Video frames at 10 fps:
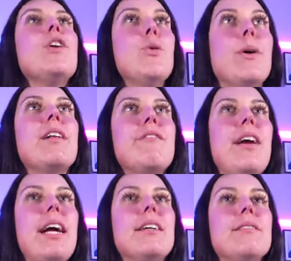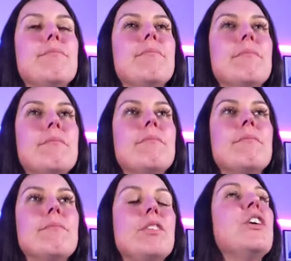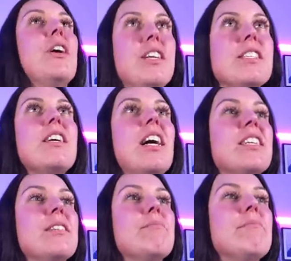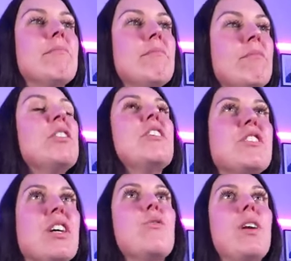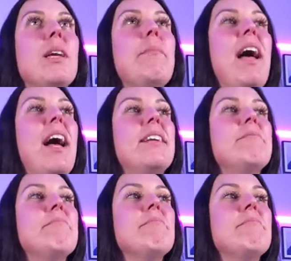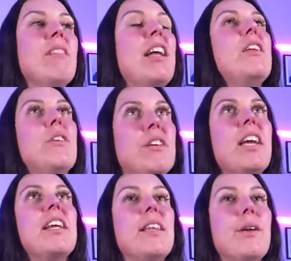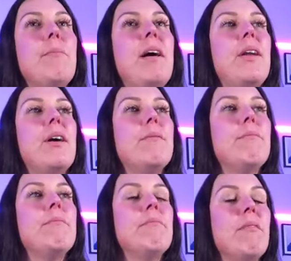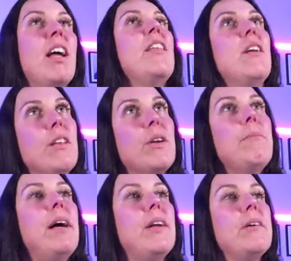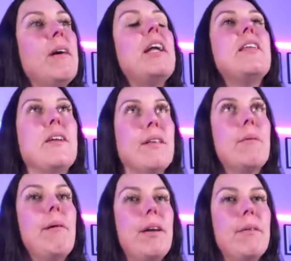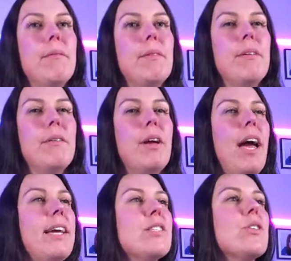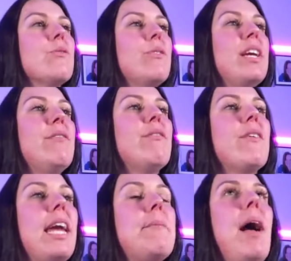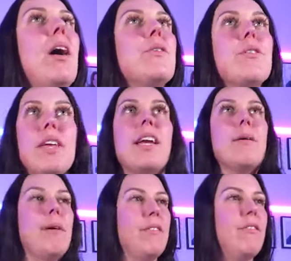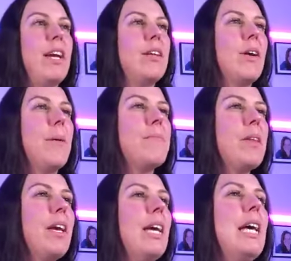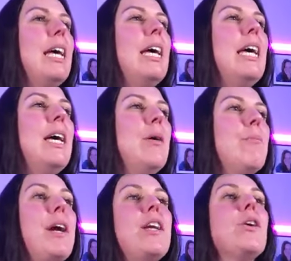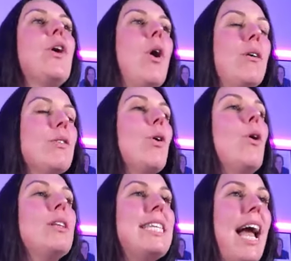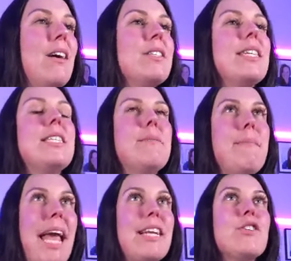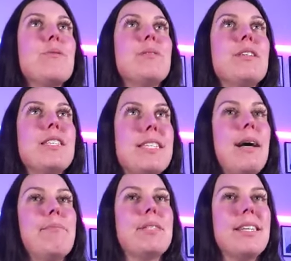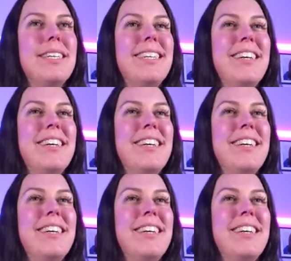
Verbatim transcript: You will fail. You're going to suck. You're going to suck really bad. And then you're going to get a little better, and then a little better, and then a little better. Okay? So reframe how you think about failure. Break your goal, goal downs into manageable steps.